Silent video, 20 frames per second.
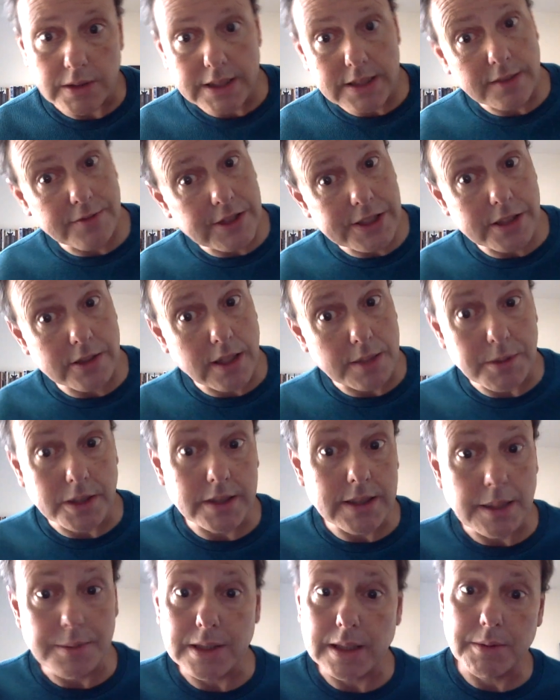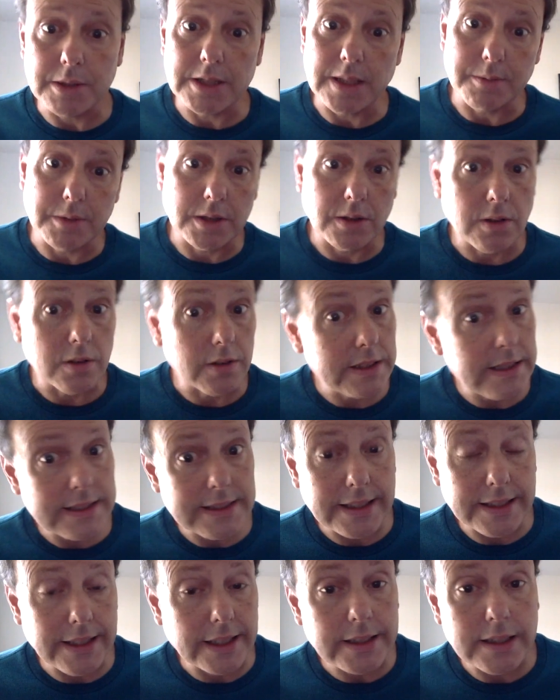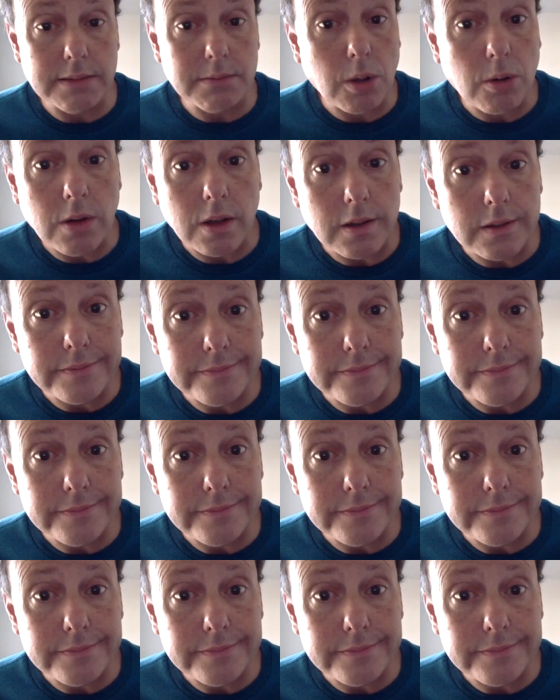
Distant visitor, I muttered, tapping at my chamber door, only this and nothing more.